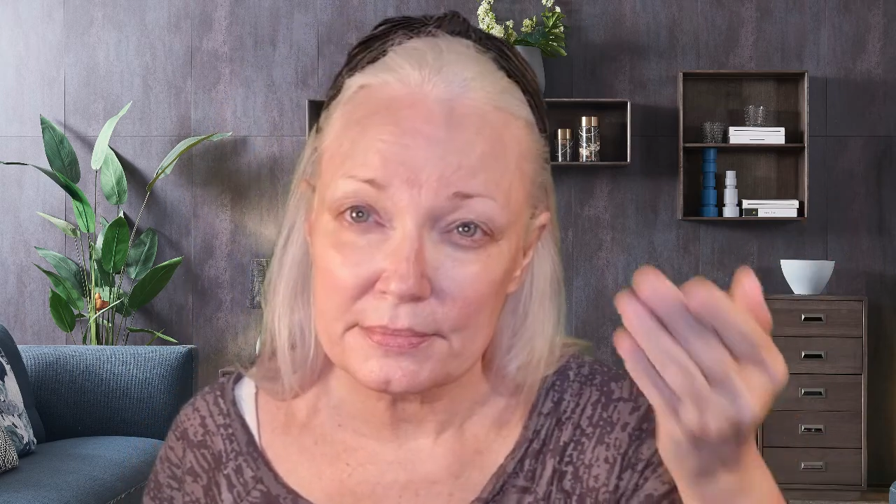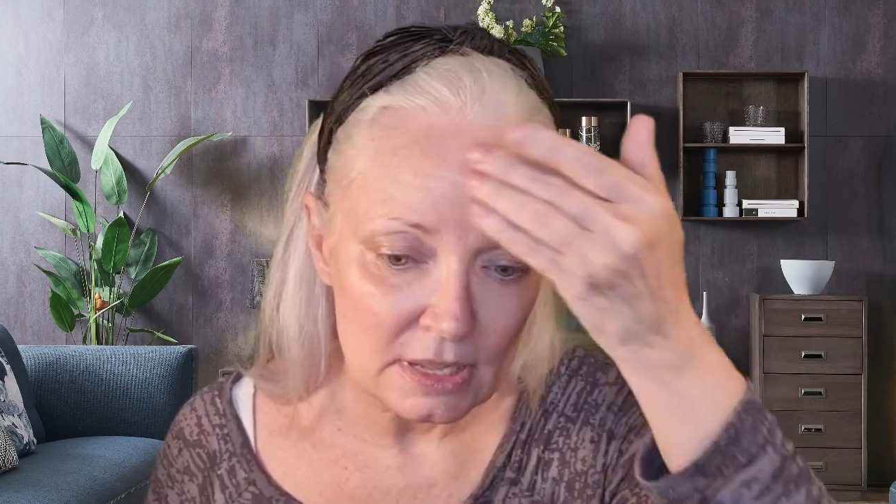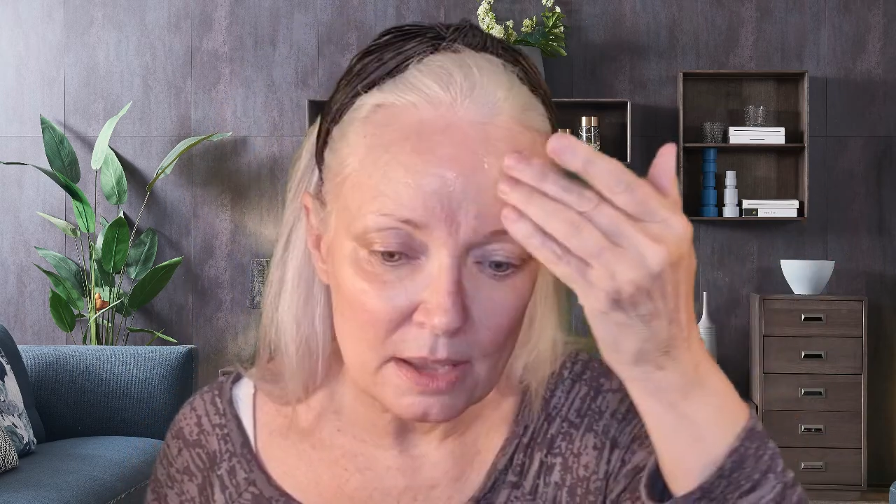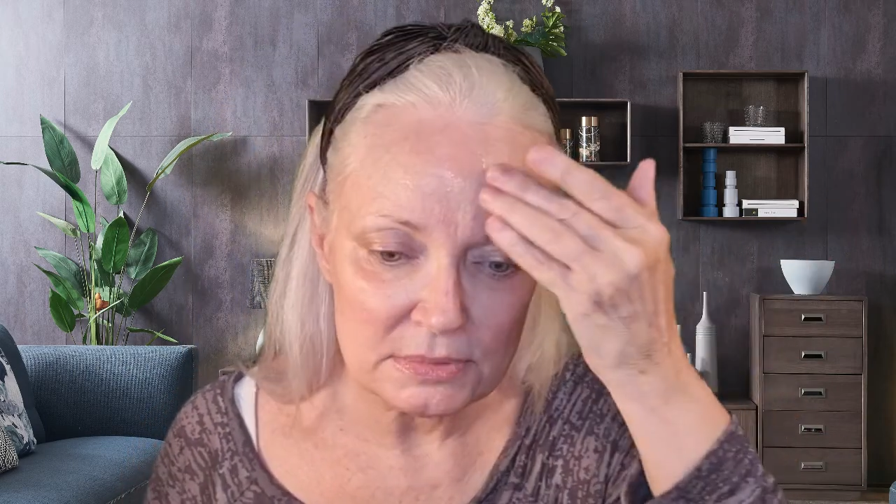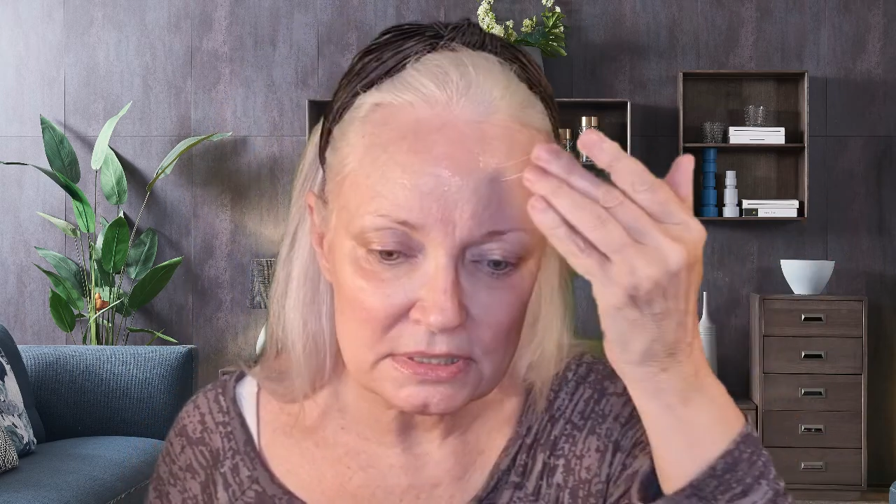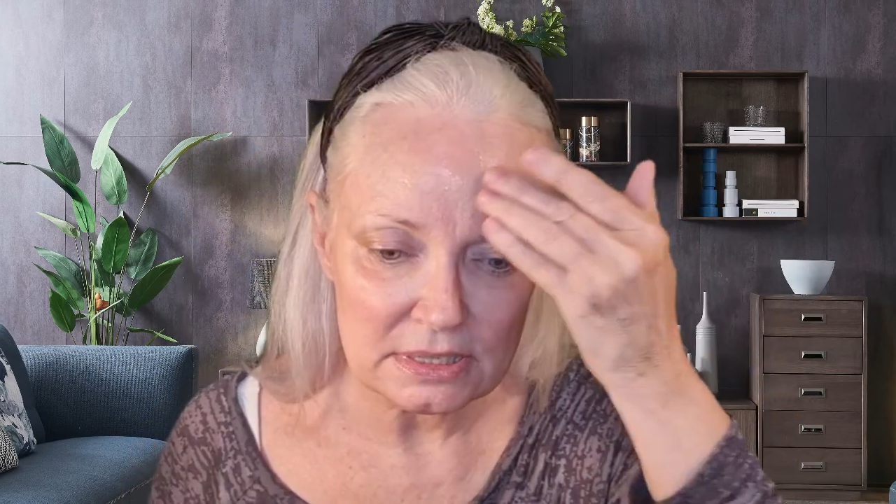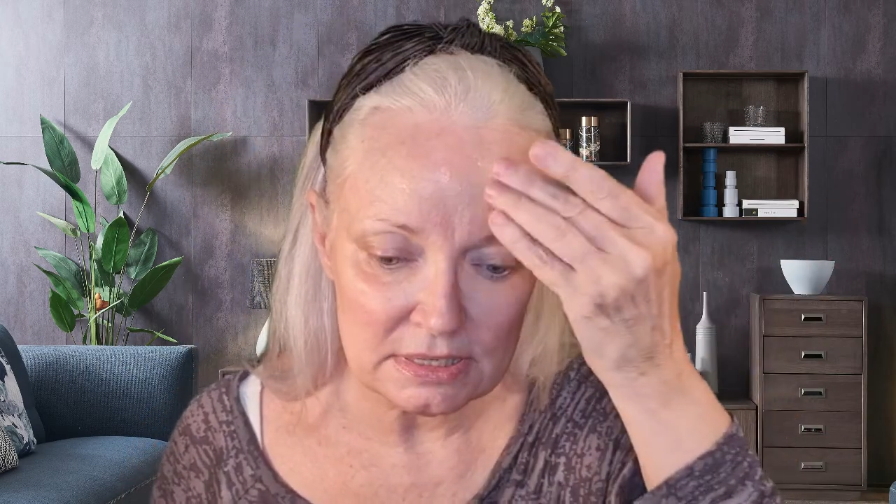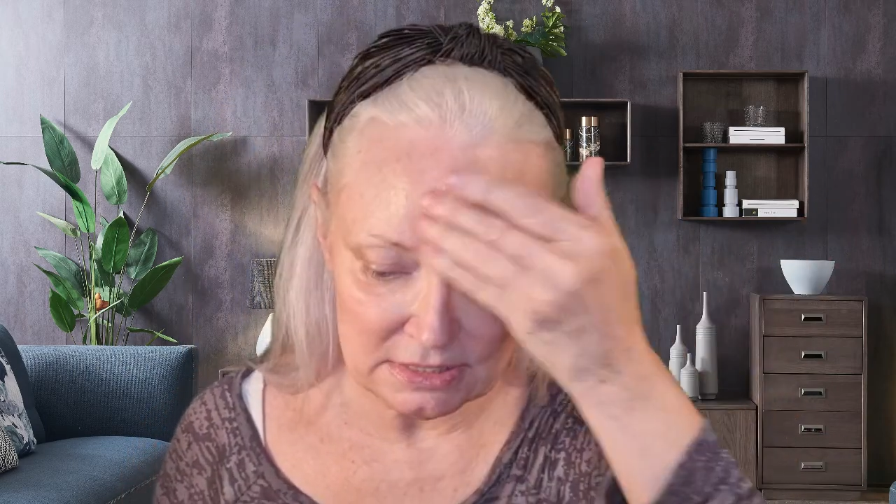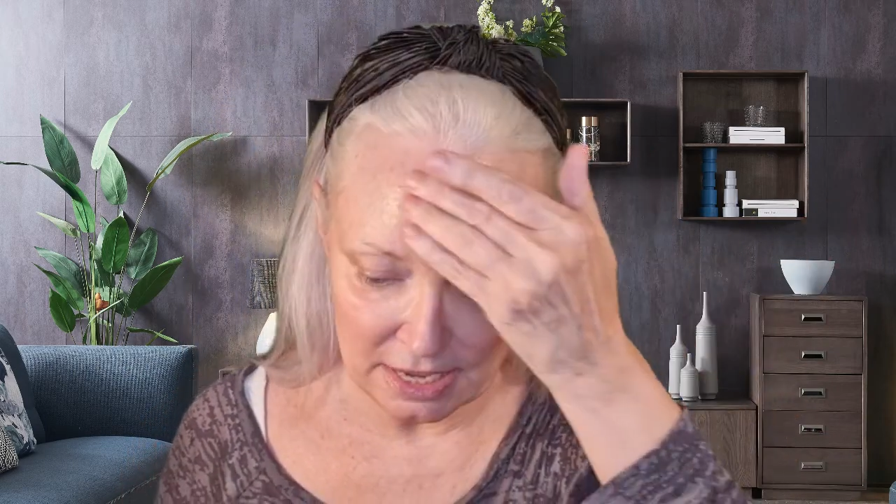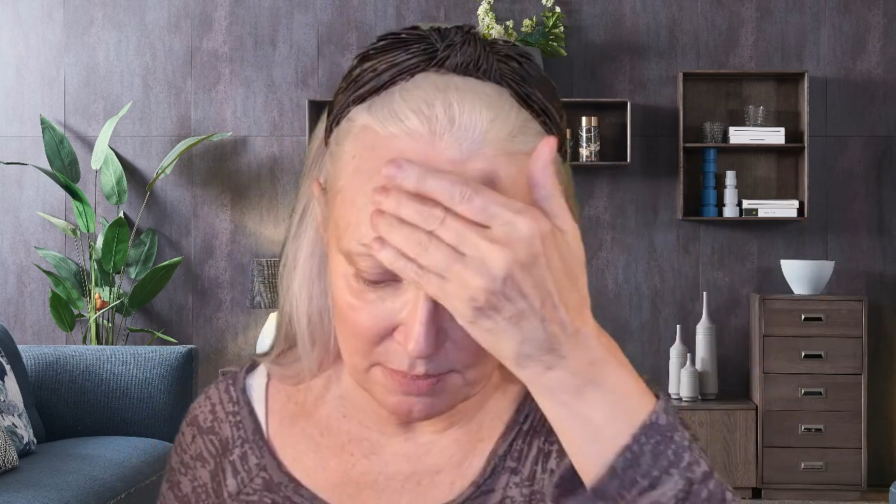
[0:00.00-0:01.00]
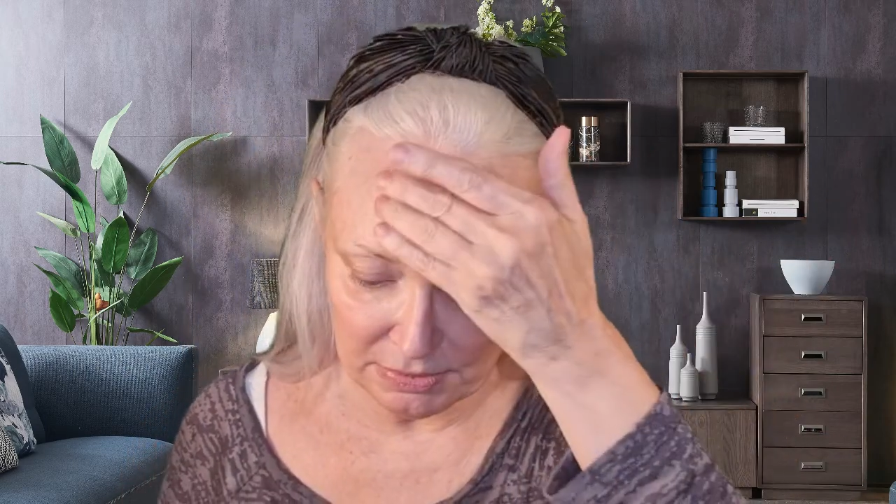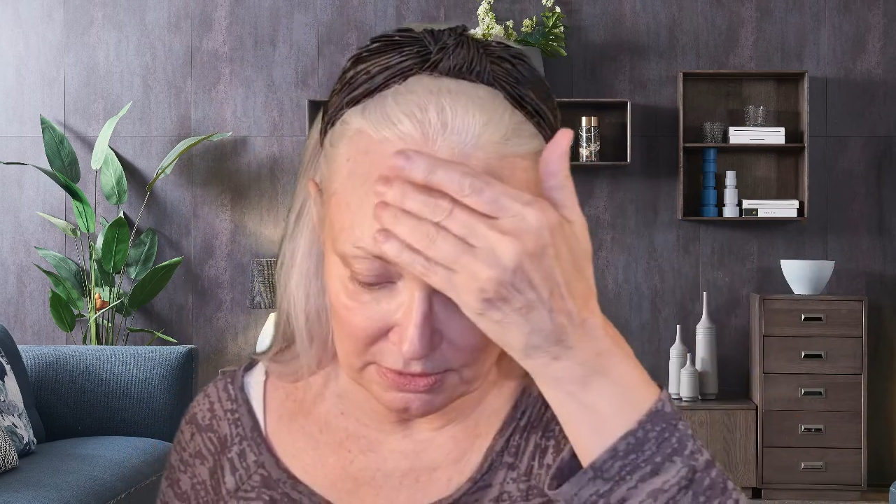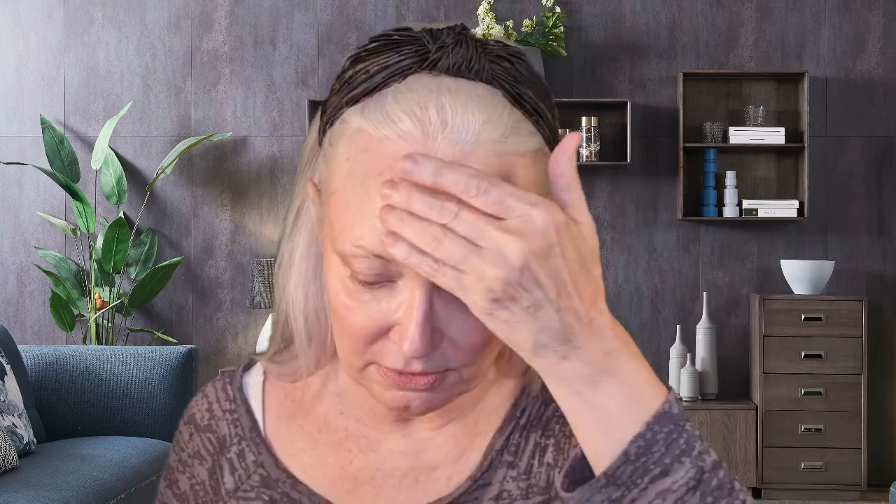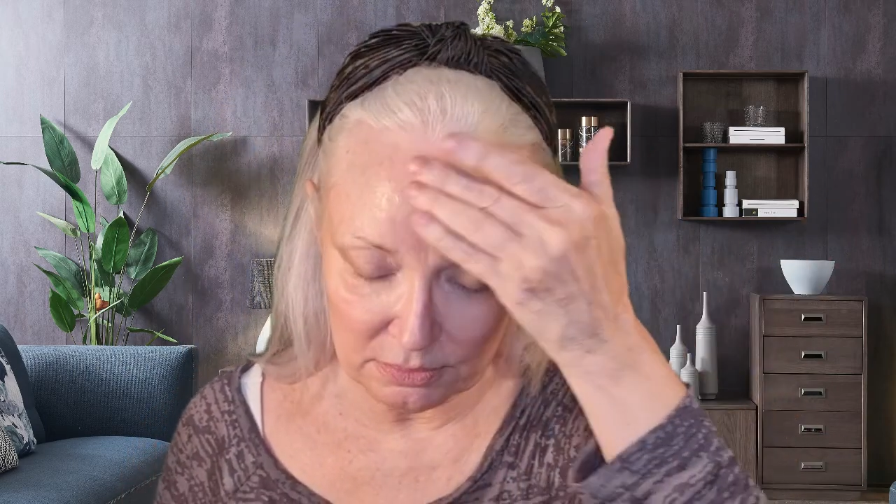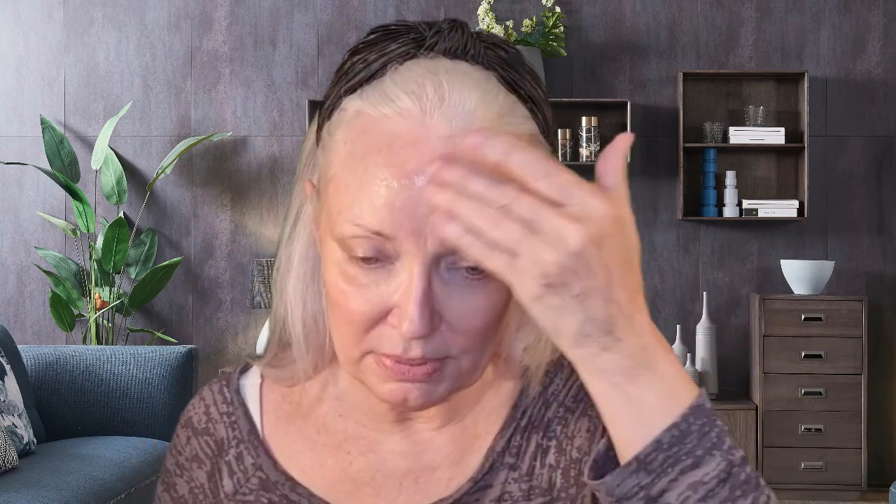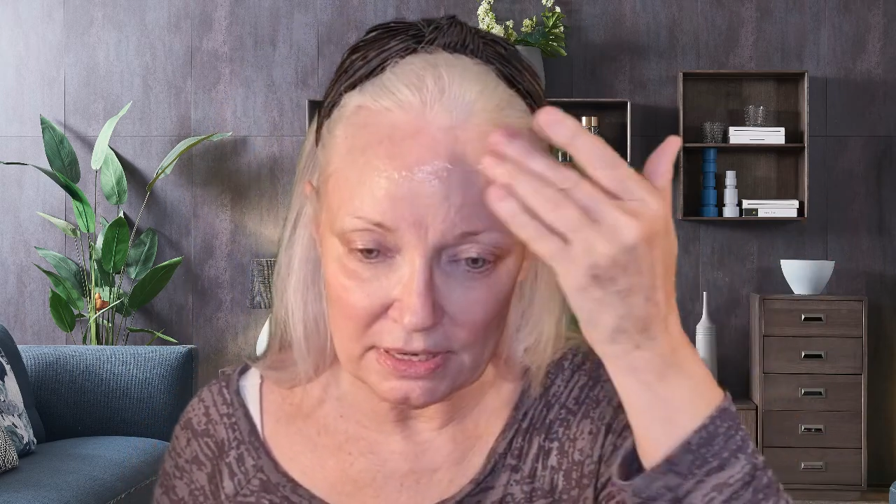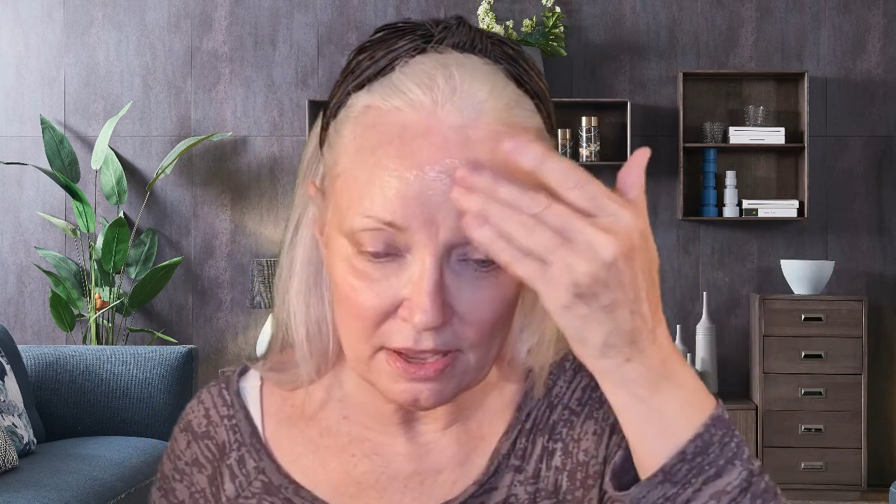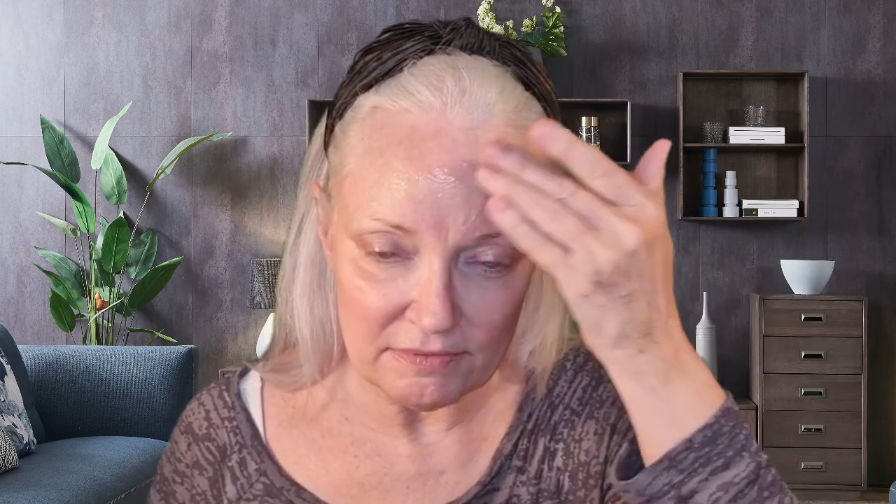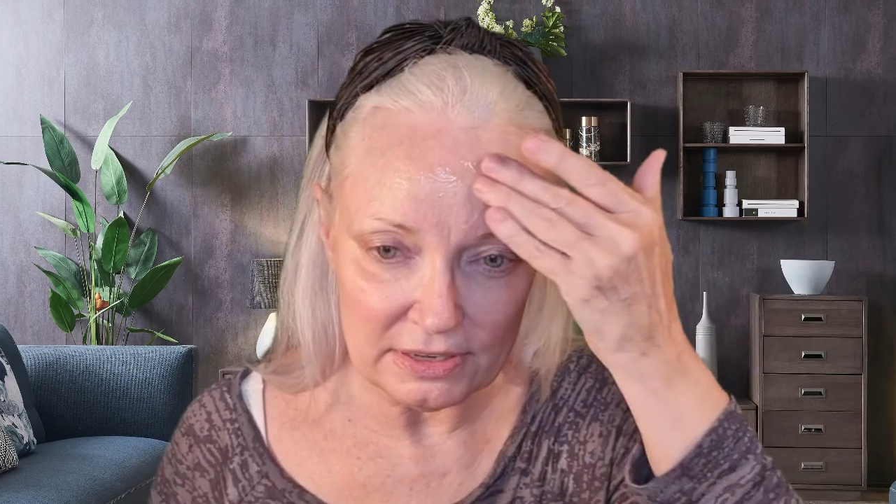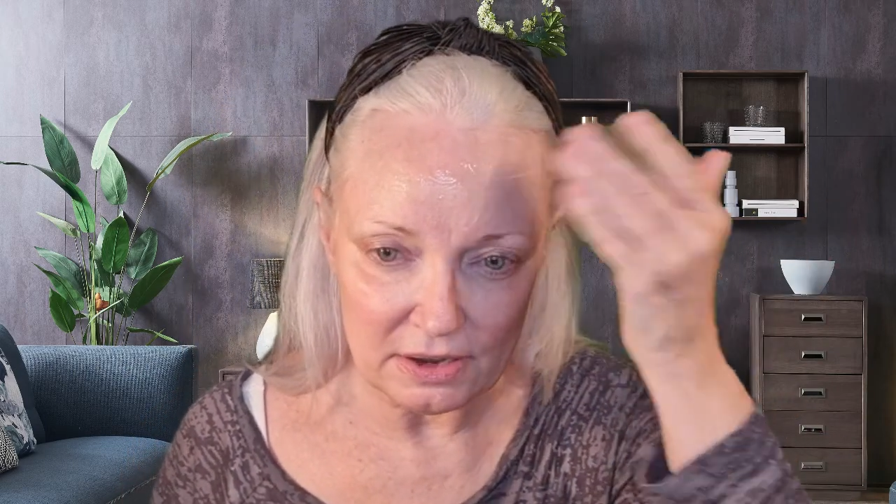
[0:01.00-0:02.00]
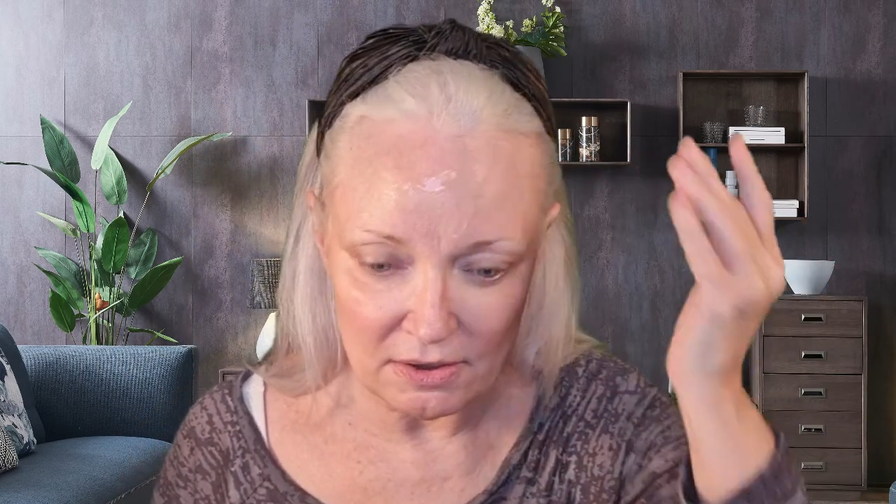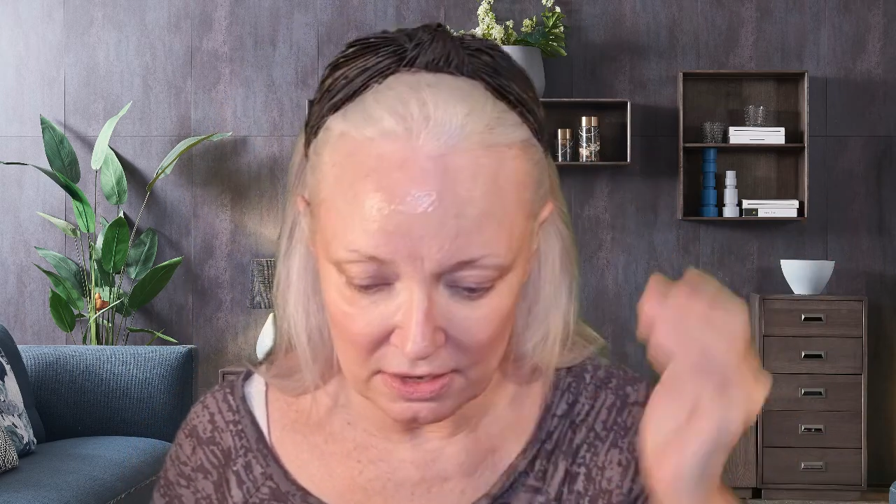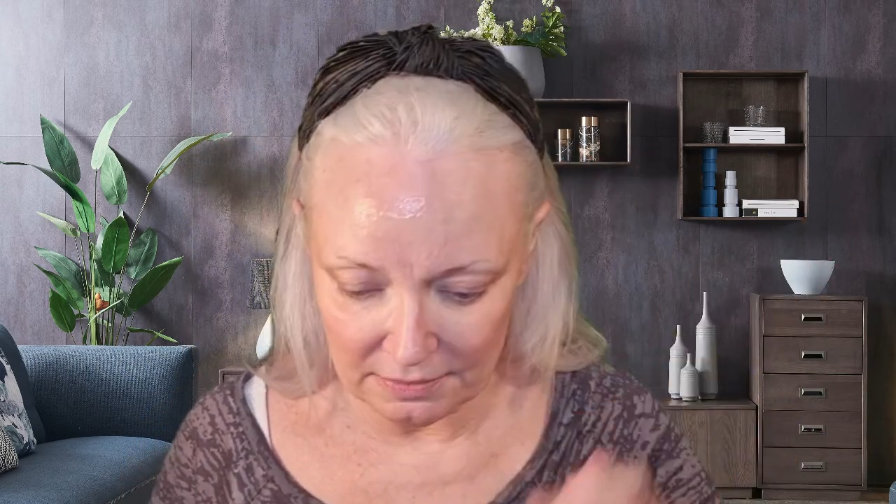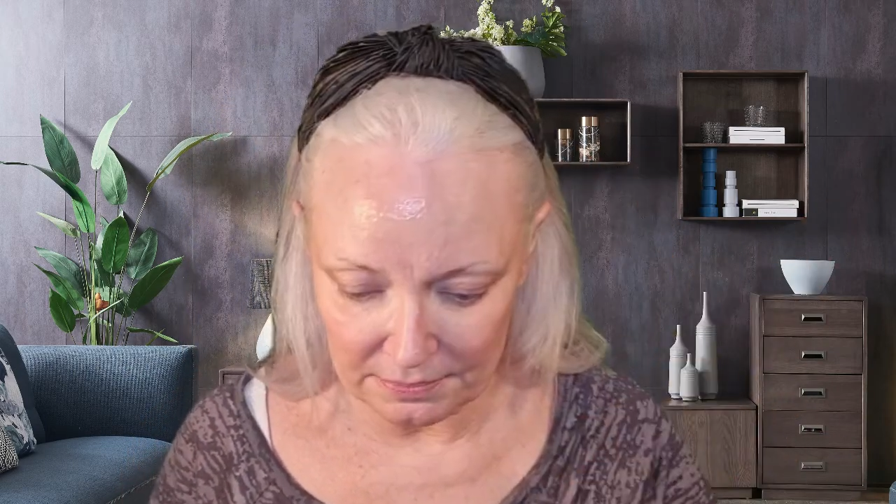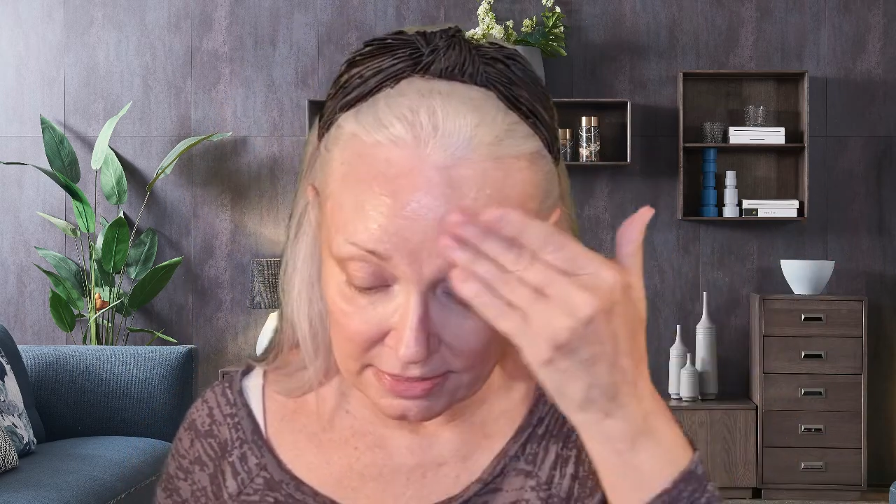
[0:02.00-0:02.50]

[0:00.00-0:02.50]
I'm just gonna tap a little bit of it on.